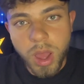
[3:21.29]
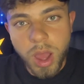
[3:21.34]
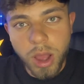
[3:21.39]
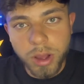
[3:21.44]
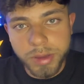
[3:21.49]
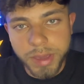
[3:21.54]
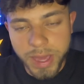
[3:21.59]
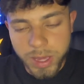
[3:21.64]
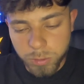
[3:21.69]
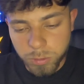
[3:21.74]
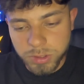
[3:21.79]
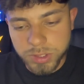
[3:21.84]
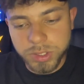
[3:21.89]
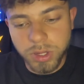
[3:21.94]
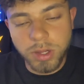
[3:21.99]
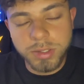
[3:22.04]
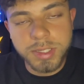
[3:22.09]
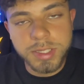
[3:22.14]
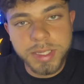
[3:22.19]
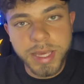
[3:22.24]
Okay, we'll
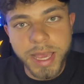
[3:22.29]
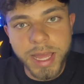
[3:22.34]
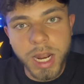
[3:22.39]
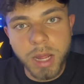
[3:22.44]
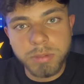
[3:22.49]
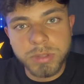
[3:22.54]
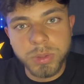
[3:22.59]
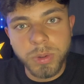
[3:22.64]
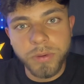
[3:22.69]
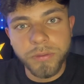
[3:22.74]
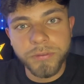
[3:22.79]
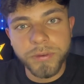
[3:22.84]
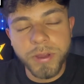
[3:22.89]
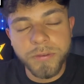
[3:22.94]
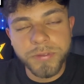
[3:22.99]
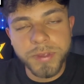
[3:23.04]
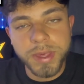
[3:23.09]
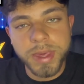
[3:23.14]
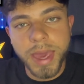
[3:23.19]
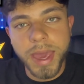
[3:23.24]
start to scale up to a
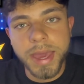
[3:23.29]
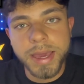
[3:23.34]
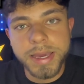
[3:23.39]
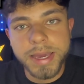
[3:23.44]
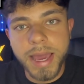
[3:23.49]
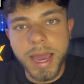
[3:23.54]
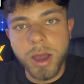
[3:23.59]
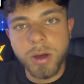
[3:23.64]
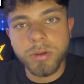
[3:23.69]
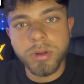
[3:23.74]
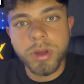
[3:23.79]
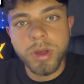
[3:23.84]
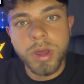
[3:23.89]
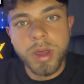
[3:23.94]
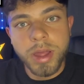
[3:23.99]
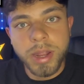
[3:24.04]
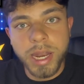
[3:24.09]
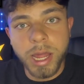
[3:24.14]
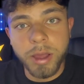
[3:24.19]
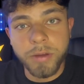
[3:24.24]
50k account.
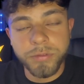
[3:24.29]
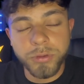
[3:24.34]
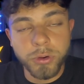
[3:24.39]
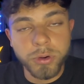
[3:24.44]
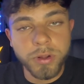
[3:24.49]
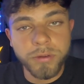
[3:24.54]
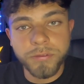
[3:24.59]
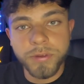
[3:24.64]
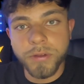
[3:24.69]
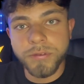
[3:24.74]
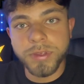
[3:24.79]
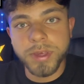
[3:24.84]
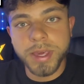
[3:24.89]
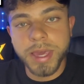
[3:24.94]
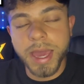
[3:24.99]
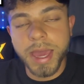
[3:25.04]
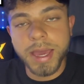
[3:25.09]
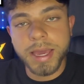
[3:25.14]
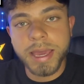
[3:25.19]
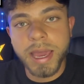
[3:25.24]
Now, if you're on a
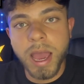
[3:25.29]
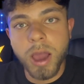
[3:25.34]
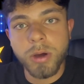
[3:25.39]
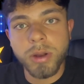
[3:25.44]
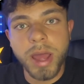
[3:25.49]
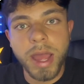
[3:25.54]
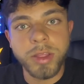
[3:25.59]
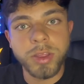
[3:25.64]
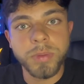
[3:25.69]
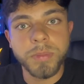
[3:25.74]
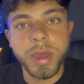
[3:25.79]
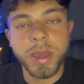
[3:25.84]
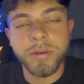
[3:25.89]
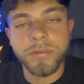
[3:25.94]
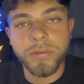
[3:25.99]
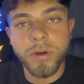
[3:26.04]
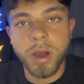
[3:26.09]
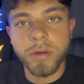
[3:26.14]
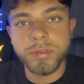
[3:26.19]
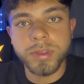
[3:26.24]
50k account and you make
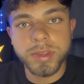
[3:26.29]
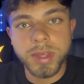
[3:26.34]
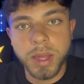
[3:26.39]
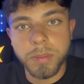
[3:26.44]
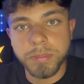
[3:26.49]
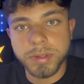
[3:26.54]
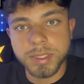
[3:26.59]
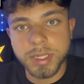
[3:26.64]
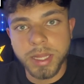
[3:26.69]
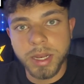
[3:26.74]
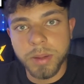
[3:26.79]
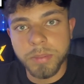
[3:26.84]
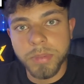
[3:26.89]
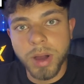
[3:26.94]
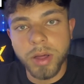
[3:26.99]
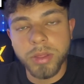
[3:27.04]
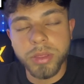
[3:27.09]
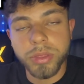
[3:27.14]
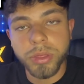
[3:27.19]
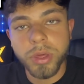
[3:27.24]
5 to 10% a
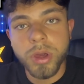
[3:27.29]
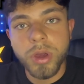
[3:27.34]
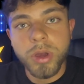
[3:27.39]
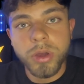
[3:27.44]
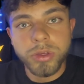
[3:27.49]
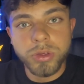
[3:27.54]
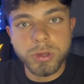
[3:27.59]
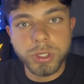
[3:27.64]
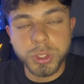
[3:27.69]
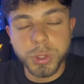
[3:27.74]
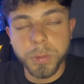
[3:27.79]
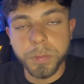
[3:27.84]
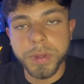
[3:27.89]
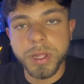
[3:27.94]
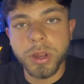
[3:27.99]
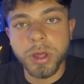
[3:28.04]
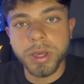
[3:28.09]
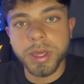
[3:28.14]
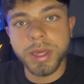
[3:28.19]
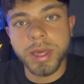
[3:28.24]
month, you should be
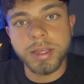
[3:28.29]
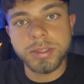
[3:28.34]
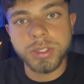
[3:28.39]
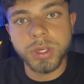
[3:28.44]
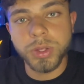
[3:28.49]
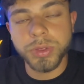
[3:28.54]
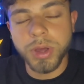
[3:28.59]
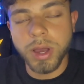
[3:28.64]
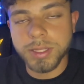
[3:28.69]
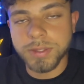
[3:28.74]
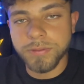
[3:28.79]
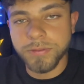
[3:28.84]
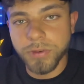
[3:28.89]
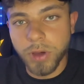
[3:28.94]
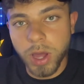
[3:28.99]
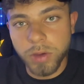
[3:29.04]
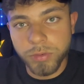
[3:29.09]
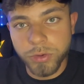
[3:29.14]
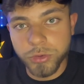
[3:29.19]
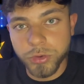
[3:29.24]
looking at
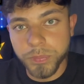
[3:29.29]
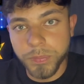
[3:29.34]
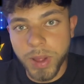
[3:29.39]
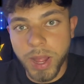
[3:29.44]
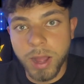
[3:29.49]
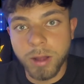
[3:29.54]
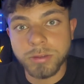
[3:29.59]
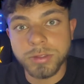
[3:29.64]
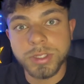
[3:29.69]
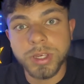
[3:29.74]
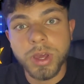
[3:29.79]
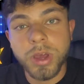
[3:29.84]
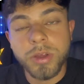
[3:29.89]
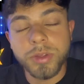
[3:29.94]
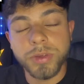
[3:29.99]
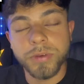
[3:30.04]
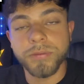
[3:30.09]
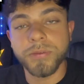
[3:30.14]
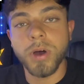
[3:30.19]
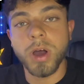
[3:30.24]
£2,500
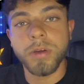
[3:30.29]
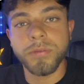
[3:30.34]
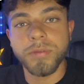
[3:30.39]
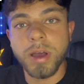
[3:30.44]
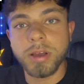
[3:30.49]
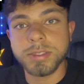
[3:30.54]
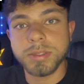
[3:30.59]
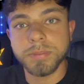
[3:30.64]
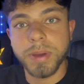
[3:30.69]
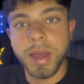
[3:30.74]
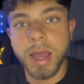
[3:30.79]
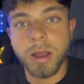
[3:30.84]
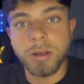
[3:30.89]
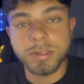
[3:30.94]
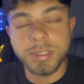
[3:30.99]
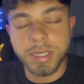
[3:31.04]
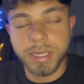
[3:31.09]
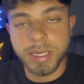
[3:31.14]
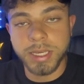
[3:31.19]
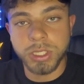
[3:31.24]
to
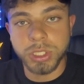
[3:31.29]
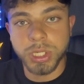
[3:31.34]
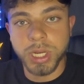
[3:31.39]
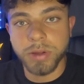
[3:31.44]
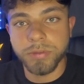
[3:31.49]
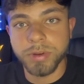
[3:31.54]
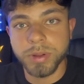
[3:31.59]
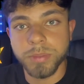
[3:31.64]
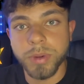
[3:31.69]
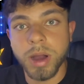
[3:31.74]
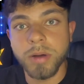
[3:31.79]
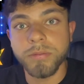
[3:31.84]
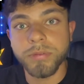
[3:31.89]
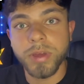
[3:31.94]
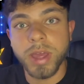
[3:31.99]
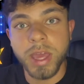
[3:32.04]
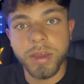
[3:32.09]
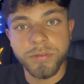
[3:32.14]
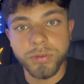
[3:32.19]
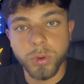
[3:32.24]
£5,000 each and every month
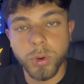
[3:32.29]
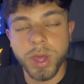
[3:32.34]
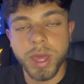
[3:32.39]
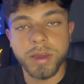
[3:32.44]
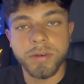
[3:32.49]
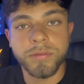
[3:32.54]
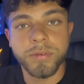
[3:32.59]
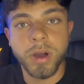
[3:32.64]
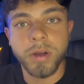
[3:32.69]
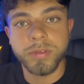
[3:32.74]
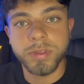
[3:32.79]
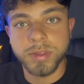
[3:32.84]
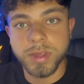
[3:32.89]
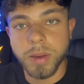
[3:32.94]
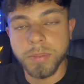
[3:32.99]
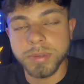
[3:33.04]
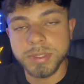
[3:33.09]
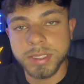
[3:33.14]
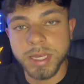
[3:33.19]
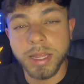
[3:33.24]
if you're hitting 5 to
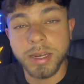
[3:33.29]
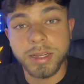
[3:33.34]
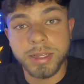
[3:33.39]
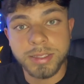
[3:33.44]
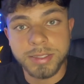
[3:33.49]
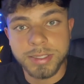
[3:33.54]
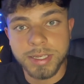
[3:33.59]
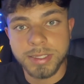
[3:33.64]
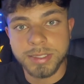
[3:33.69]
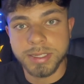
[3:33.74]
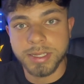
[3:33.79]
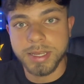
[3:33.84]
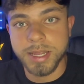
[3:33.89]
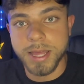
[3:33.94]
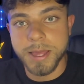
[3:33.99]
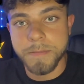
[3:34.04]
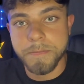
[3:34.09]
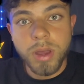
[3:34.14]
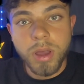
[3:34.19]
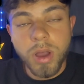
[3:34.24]
10%
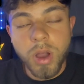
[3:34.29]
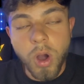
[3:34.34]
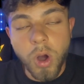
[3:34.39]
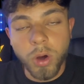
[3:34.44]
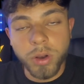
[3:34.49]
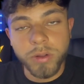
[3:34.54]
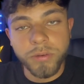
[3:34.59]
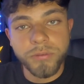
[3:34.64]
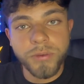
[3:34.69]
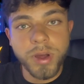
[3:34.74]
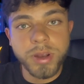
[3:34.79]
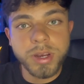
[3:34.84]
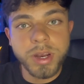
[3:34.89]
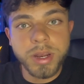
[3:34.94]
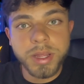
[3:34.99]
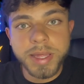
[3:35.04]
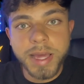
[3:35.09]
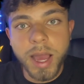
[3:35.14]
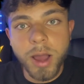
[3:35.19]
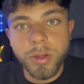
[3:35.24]
consistently. On a funded
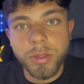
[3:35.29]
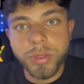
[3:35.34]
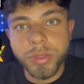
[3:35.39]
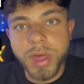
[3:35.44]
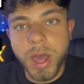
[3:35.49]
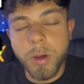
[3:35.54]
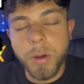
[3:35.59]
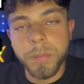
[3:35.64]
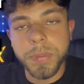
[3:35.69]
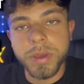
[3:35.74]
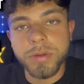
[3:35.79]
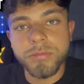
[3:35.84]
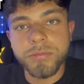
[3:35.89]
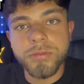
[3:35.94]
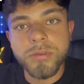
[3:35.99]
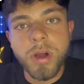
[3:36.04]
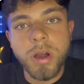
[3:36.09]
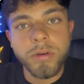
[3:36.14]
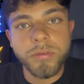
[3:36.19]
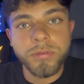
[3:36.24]
account, that would be
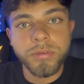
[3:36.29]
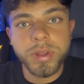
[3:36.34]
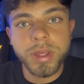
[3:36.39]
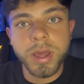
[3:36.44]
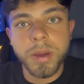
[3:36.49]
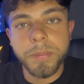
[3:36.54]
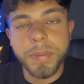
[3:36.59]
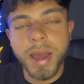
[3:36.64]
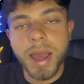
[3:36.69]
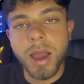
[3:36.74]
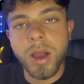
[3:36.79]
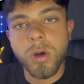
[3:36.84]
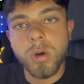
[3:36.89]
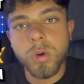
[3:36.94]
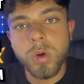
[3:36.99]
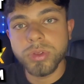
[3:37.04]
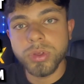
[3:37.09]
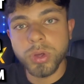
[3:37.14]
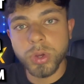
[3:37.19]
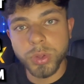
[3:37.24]
roughly
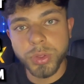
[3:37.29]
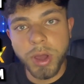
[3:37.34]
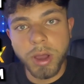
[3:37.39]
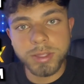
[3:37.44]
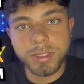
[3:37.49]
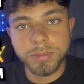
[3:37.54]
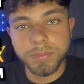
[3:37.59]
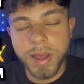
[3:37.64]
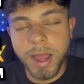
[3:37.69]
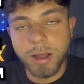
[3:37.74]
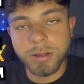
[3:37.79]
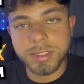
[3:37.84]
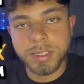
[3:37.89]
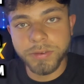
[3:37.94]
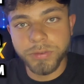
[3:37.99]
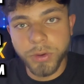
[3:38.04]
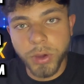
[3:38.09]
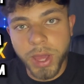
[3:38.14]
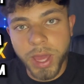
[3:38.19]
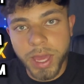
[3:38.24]
about £2,000 if
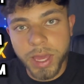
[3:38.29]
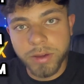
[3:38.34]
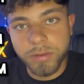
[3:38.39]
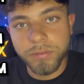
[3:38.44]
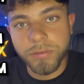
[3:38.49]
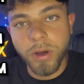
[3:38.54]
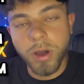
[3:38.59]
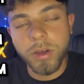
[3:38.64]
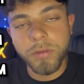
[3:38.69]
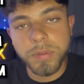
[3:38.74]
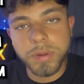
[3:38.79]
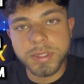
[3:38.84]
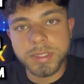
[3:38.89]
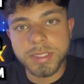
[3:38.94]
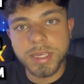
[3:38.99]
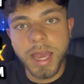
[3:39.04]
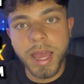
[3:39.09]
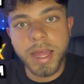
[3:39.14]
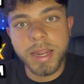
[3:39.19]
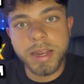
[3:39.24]
you're hitting
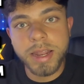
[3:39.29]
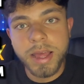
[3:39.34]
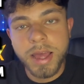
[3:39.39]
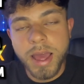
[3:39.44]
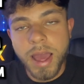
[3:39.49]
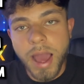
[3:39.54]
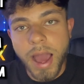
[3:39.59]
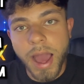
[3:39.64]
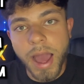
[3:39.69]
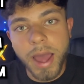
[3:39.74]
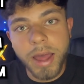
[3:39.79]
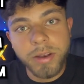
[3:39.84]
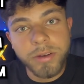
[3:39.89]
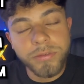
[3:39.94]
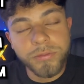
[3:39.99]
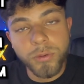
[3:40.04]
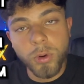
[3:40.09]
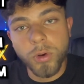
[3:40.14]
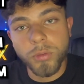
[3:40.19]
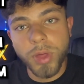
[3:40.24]
5% and
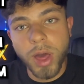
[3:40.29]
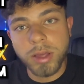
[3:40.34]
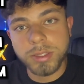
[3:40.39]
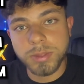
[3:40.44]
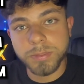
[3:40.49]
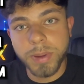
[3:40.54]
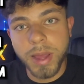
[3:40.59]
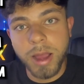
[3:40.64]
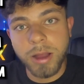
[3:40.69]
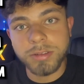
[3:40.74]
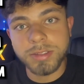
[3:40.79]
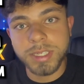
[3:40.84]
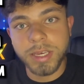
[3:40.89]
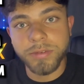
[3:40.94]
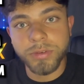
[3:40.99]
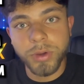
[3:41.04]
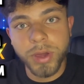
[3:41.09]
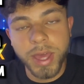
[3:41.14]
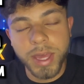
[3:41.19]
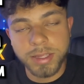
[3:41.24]
£4,000 if
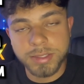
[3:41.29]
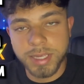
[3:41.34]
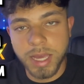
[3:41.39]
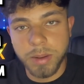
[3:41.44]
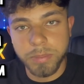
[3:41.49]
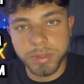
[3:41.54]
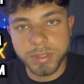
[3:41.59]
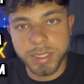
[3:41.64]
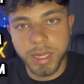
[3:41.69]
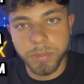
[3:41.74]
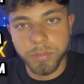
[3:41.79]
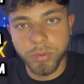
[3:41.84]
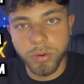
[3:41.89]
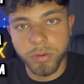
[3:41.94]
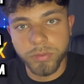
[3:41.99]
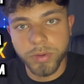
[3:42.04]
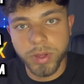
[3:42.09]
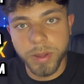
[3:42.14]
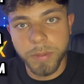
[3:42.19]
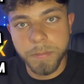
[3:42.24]
you're hitting 10%
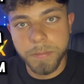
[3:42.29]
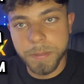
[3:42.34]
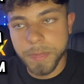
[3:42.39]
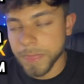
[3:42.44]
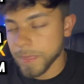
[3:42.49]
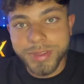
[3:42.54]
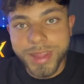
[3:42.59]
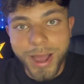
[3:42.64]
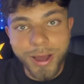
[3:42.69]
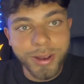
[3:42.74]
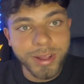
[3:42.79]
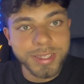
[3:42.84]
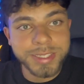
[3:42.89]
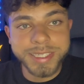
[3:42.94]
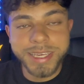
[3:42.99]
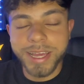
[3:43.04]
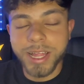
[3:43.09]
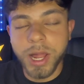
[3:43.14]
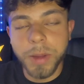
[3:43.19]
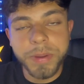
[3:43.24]
profit. Now let's
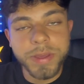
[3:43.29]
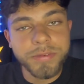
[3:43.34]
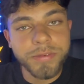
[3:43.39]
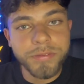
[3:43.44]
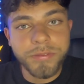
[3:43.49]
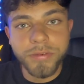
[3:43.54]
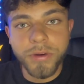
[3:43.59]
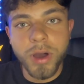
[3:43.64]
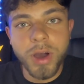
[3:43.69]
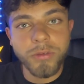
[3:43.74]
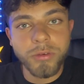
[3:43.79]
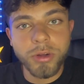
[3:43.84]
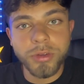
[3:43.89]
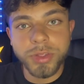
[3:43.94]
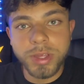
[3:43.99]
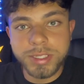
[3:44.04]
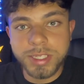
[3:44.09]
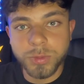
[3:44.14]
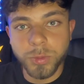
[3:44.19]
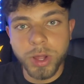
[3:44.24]
scale up even further, and
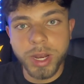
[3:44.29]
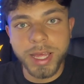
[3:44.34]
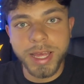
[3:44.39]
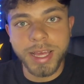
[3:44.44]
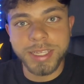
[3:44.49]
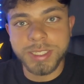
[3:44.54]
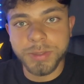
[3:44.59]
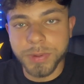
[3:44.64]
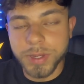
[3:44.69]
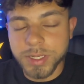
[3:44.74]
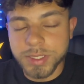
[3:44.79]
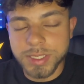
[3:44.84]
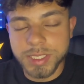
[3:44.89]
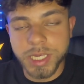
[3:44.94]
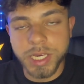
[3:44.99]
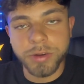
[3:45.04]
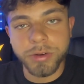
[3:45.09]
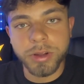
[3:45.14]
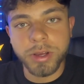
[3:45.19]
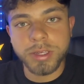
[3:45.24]
this is when it gets a bit
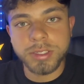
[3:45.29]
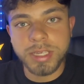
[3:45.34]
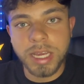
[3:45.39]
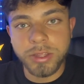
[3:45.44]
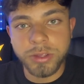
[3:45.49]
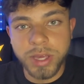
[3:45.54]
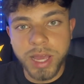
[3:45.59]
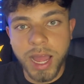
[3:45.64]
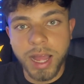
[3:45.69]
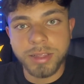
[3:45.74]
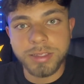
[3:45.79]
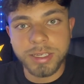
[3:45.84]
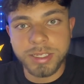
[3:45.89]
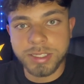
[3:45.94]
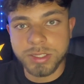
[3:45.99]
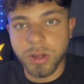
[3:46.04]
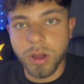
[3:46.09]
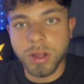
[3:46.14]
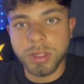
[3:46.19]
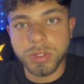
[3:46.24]
serious and you can
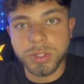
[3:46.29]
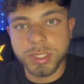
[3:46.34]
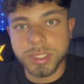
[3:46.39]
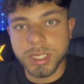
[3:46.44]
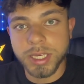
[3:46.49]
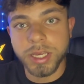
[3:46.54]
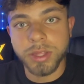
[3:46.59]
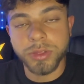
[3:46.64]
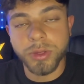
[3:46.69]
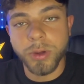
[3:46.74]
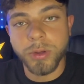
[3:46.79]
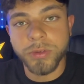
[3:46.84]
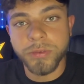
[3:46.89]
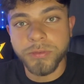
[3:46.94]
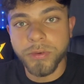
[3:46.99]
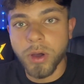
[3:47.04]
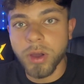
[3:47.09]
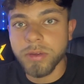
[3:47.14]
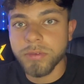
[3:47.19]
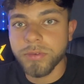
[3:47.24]
start to see those
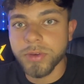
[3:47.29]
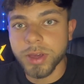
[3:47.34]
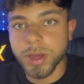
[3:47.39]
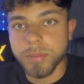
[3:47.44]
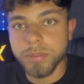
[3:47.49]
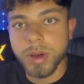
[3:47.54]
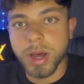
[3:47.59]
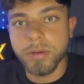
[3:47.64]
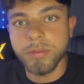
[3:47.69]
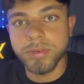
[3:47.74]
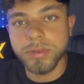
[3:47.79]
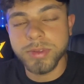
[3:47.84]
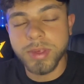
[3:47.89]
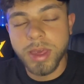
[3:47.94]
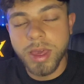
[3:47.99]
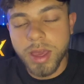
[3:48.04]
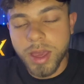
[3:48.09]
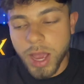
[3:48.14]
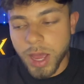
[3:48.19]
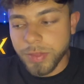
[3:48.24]
5-figure months,
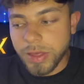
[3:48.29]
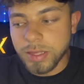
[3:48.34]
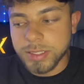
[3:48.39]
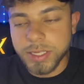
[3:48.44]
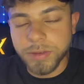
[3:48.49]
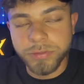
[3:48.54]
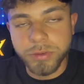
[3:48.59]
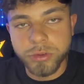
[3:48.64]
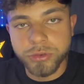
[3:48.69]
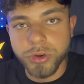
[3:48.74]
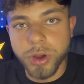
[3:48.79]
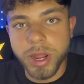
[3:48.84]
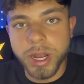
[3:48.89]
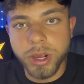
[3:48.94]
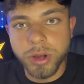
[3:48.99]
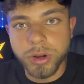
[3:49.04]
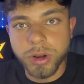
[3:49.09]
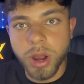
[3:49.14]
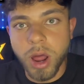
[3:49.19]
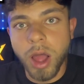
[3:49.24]
and that's if you're trading
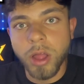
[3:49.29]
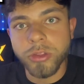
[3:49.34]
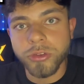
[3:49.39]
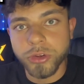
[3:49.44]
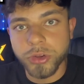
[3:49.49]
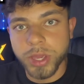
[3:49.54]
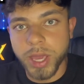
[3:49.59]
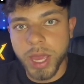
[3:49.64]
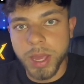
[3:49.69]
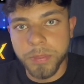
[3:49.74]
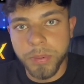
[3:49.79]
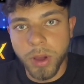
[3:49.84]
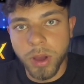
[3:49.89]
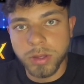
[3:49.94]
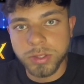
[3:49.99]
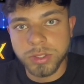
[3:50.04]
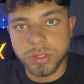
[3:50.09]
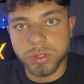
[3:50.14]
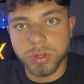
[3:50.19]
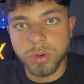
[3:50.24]
on a 100k
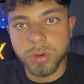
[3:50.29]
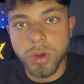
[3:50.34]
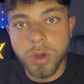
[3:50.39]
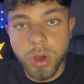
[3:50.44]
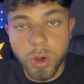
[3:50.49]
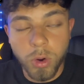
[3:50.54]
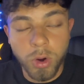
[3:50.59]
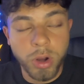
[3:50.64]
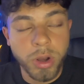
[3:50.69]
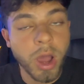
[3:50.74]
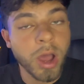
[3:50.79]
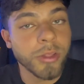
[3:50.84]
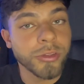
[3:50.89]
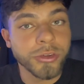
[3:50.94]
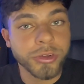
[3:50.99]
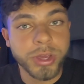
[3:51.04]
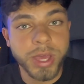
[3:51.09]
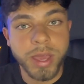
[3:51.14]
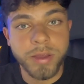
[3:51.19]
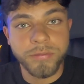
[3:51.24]
personal or on a
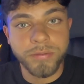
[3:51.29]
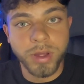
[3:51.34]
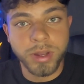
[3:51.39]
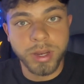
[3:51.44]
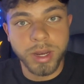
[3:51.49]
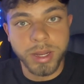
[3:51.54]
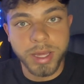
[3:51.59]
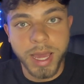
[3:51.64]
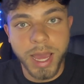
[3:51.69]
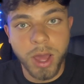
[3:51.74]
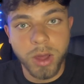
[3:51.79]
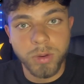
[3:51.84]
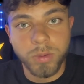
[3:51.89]
100k funded account.